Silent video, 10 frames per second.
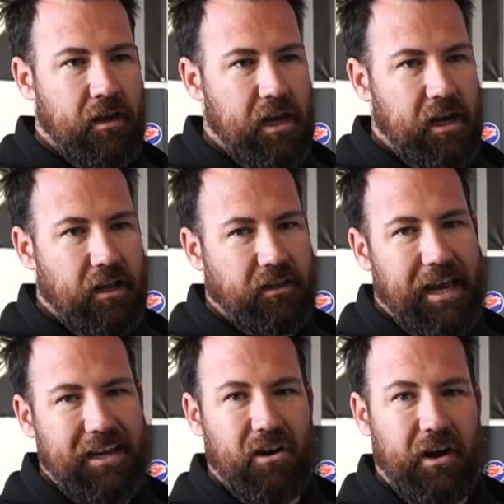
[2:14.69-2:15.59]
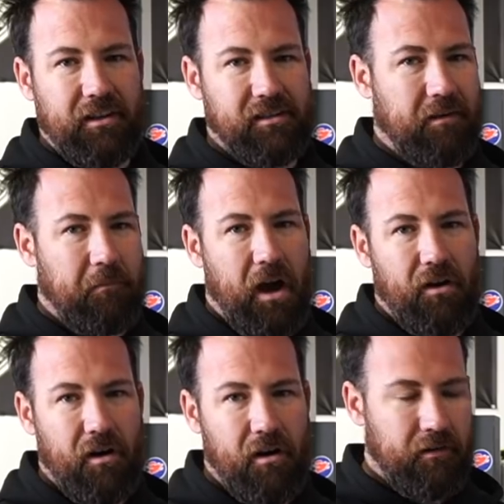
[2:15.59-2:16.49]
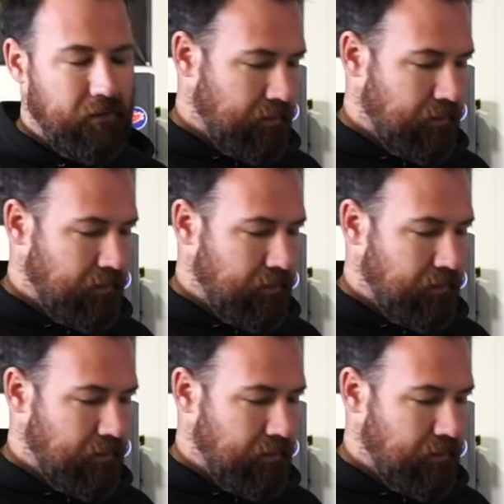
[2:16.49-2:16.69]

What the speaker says: in a late 90s Camaro.